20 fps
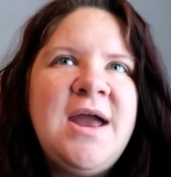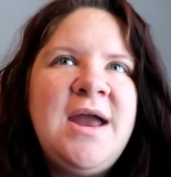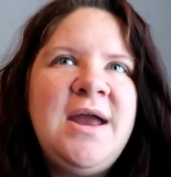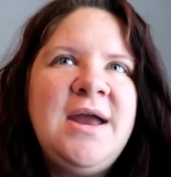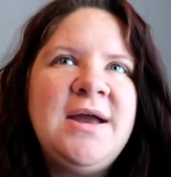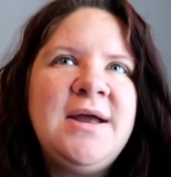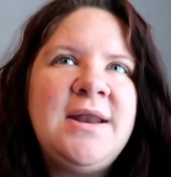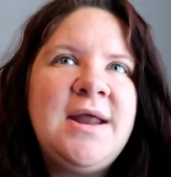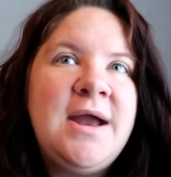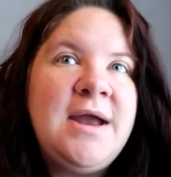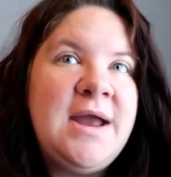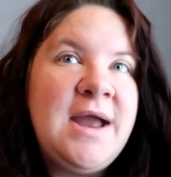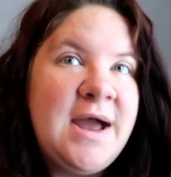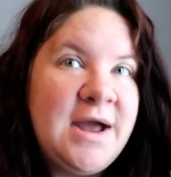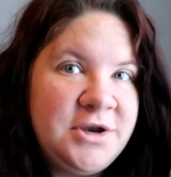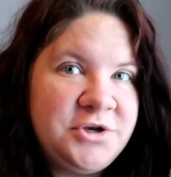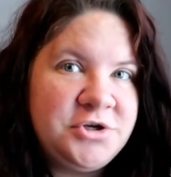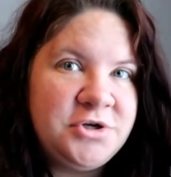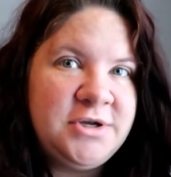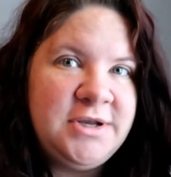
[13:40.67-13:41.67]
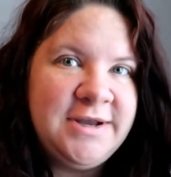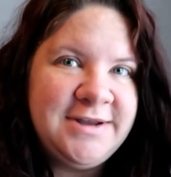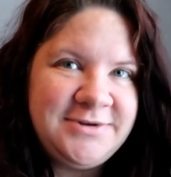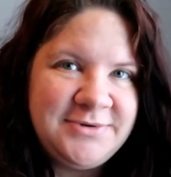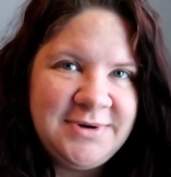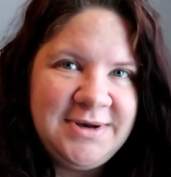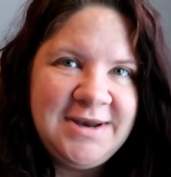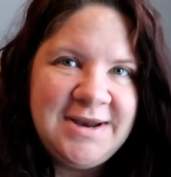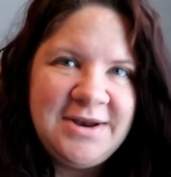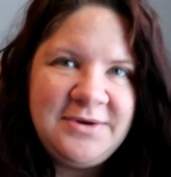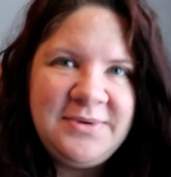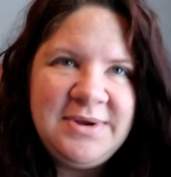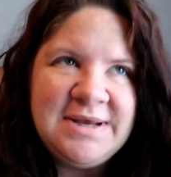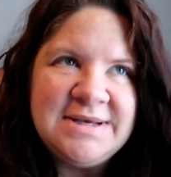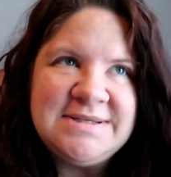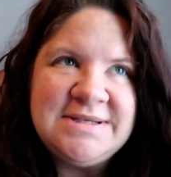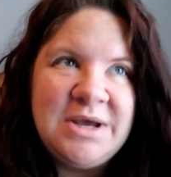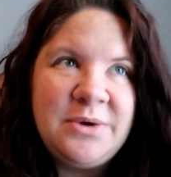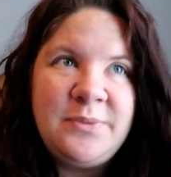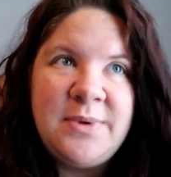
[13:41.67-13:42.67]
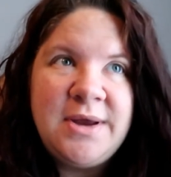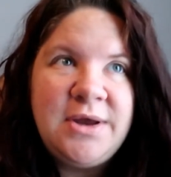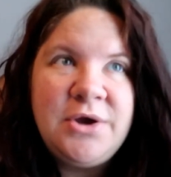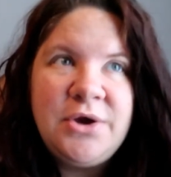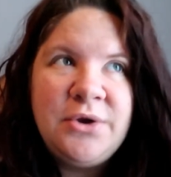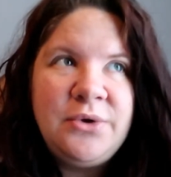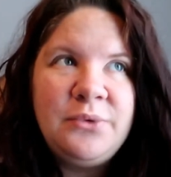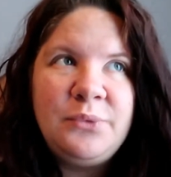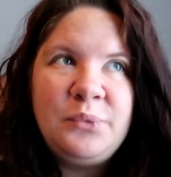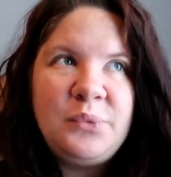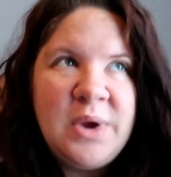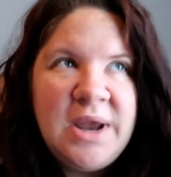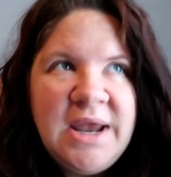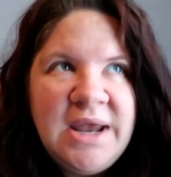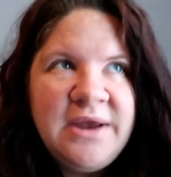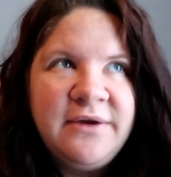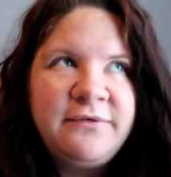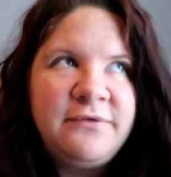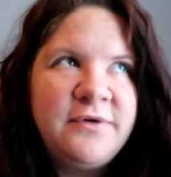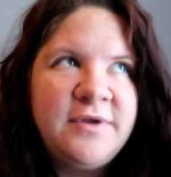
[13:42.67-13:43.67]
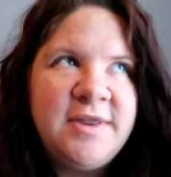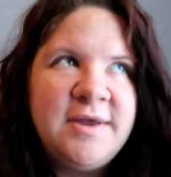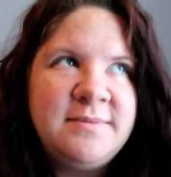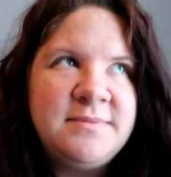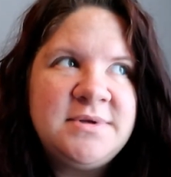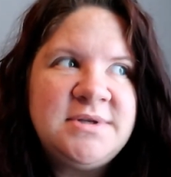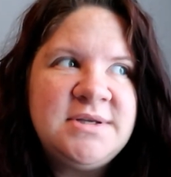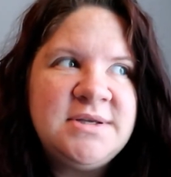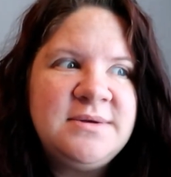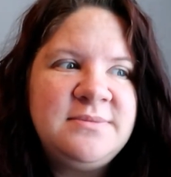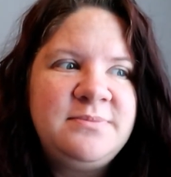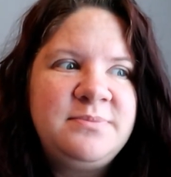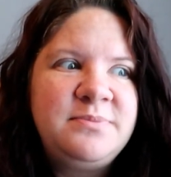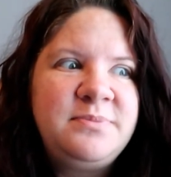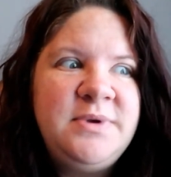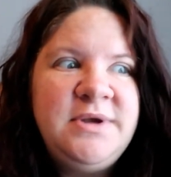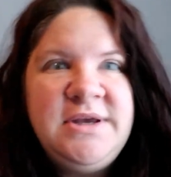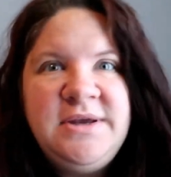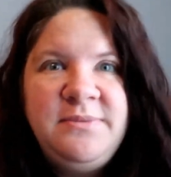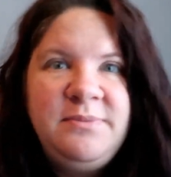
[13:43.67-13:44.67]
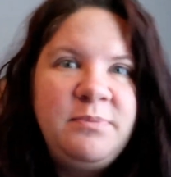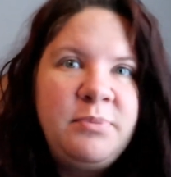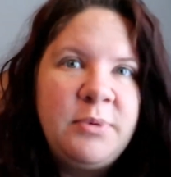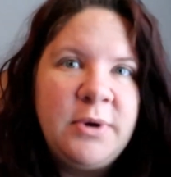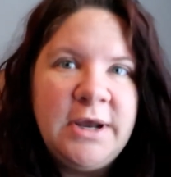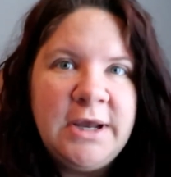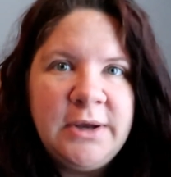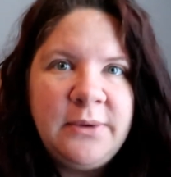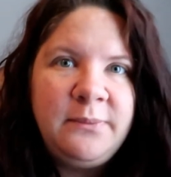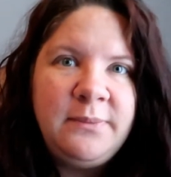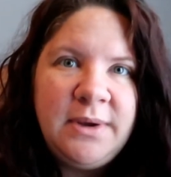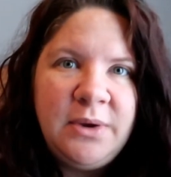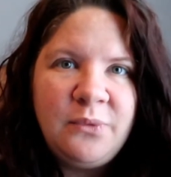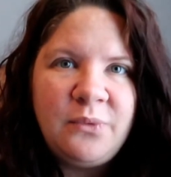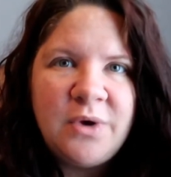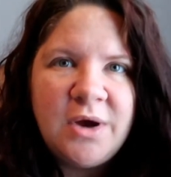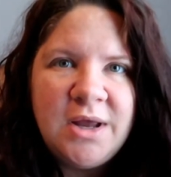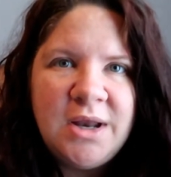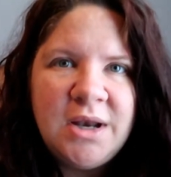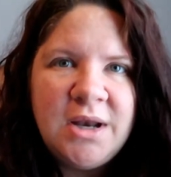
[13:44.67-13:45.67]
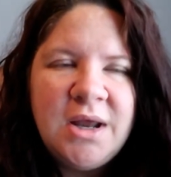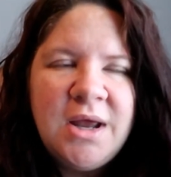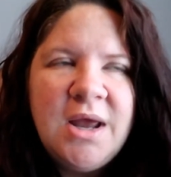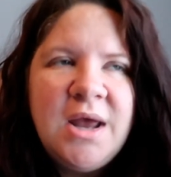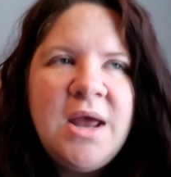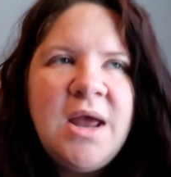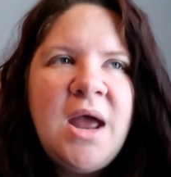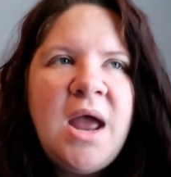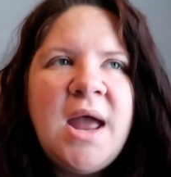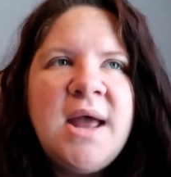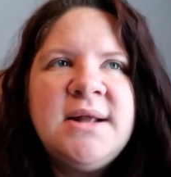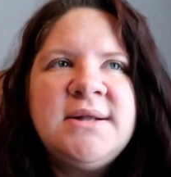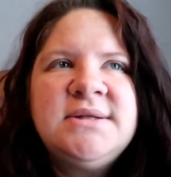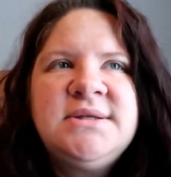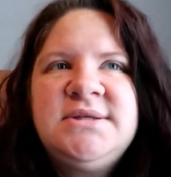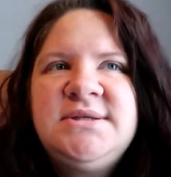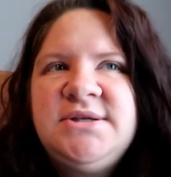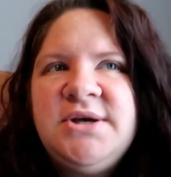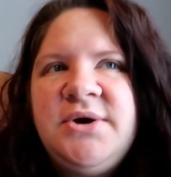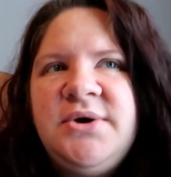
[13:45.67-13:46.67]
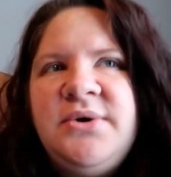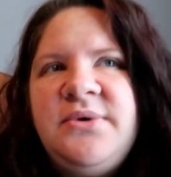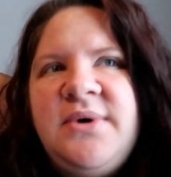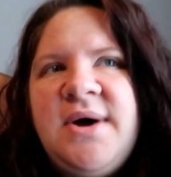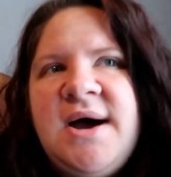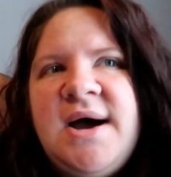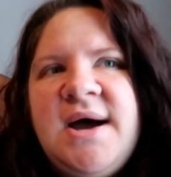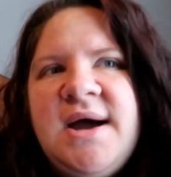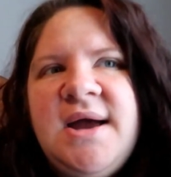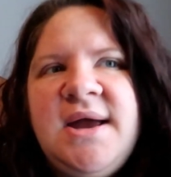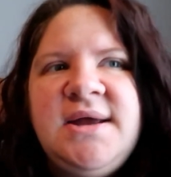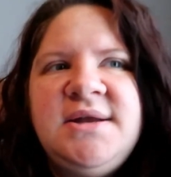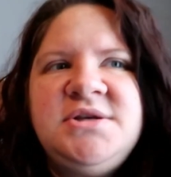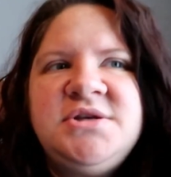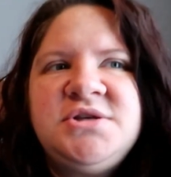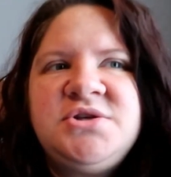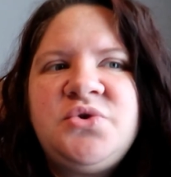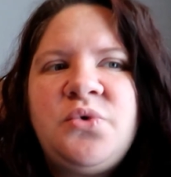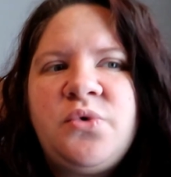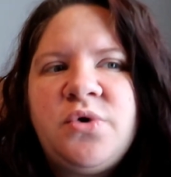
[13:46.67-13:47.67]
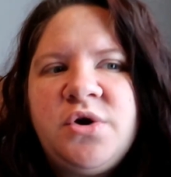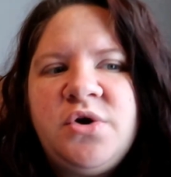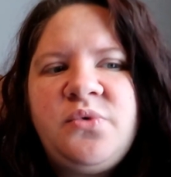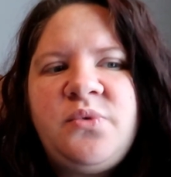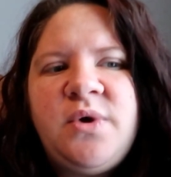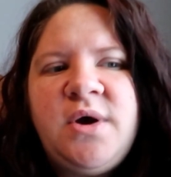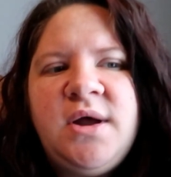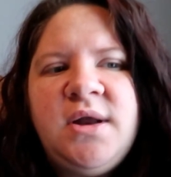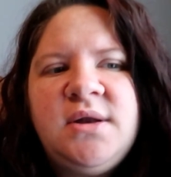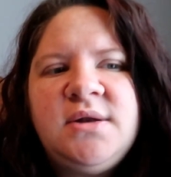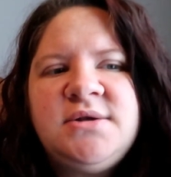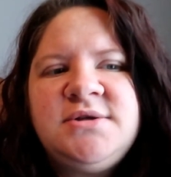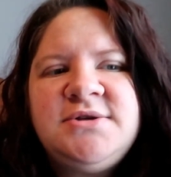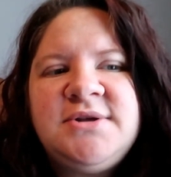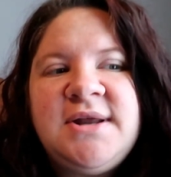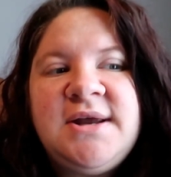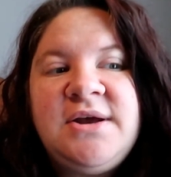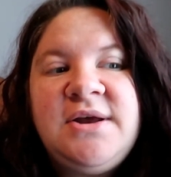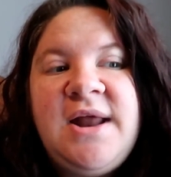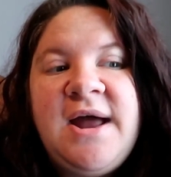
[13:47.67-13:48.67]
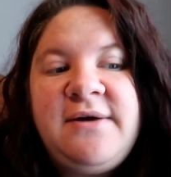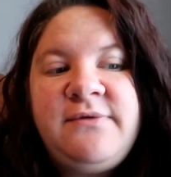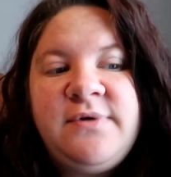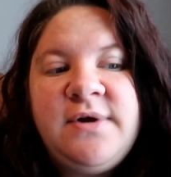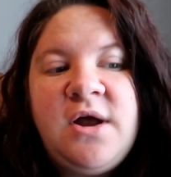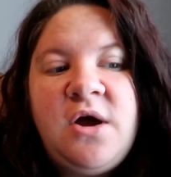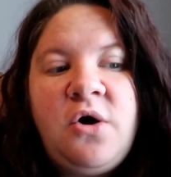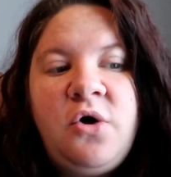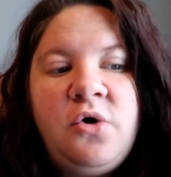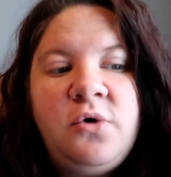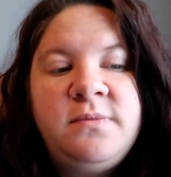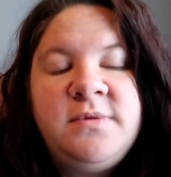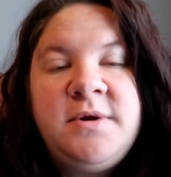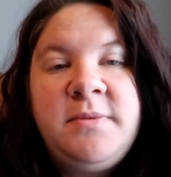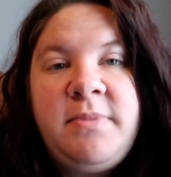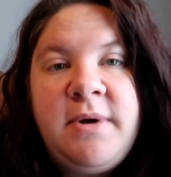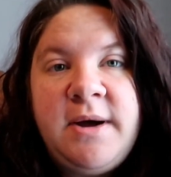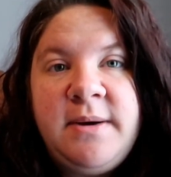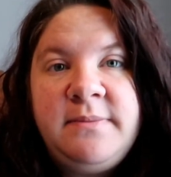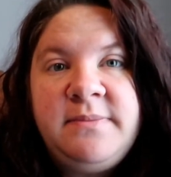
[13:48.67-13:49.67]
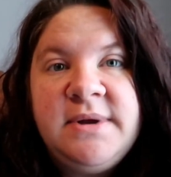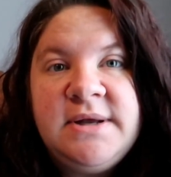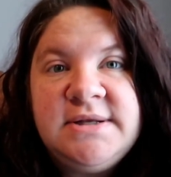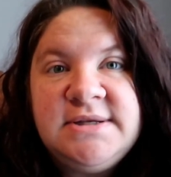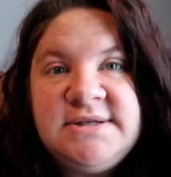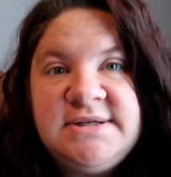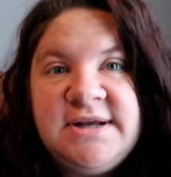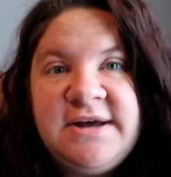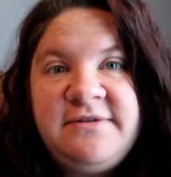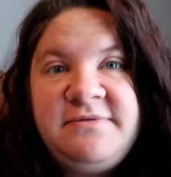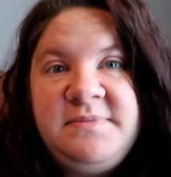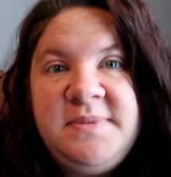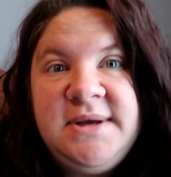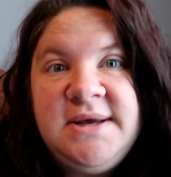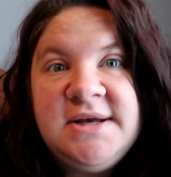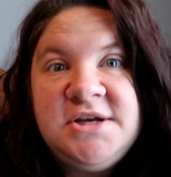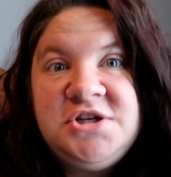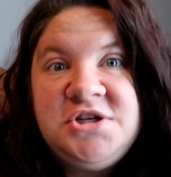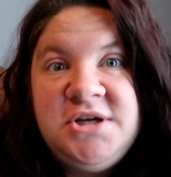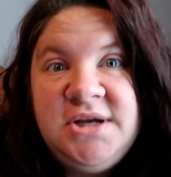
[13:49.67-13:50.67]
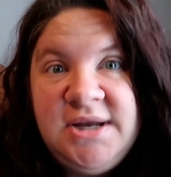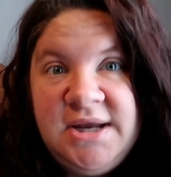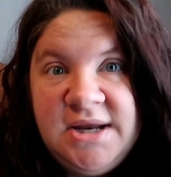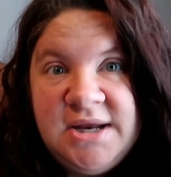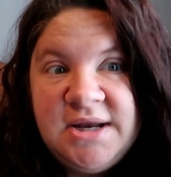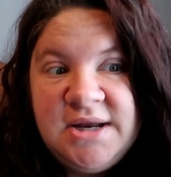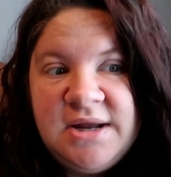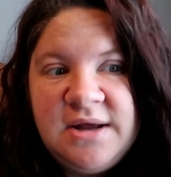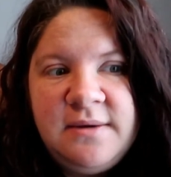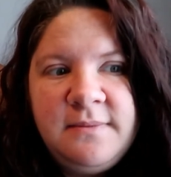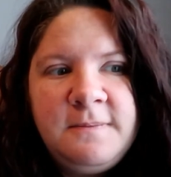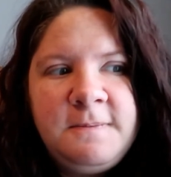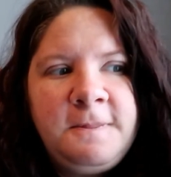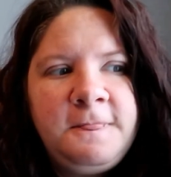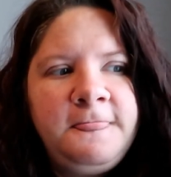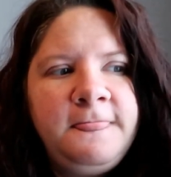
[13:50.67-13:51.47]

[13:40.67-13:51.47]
And I had Journey at 29 weeks, and I couldn't wait for them to bring me one. And so I just ordered one so that I could have one at home to pump and stuff because she needed it.